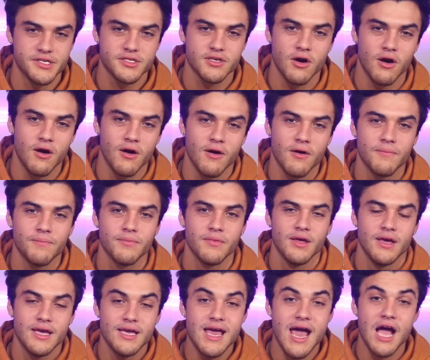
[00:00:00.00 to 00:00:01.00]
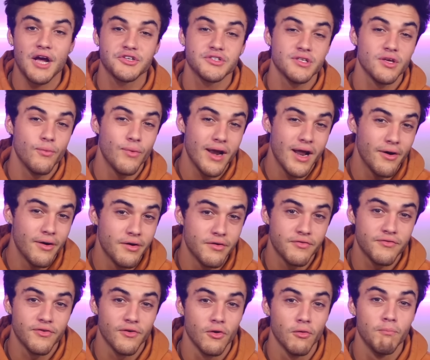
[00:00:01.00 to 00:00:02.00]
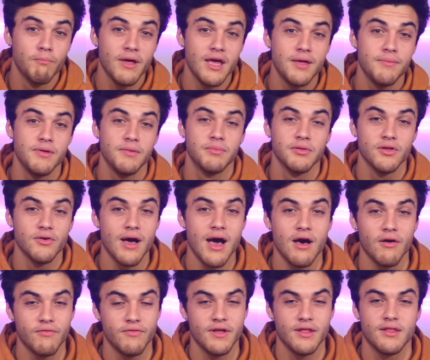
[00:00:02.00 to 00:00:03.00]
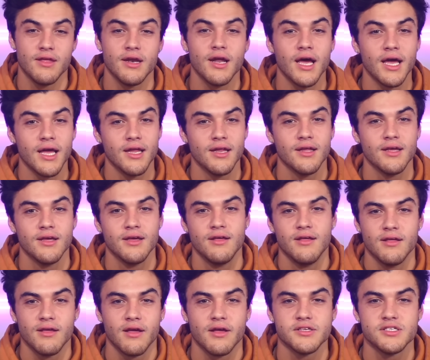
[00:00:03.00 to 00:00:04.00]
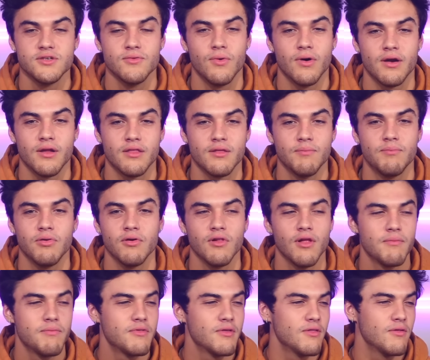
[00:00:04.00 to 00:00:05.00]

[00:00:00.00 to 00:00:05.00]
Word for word: his car. He actually went out in a full baby blue outfit tonight because he wanted to pull up